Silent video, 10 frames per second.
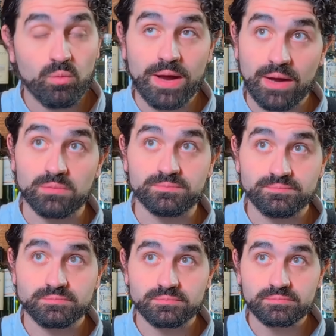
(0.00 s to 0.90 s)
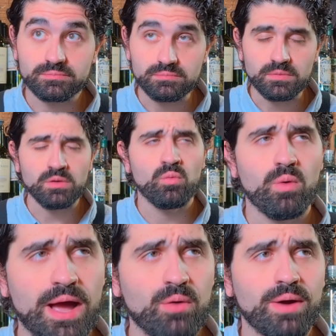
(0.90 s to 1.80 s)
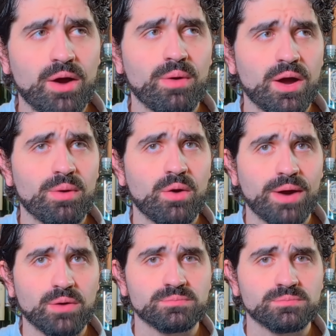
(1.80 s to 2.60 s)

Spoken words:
Wow. Wow, wow, wow, wow, wow.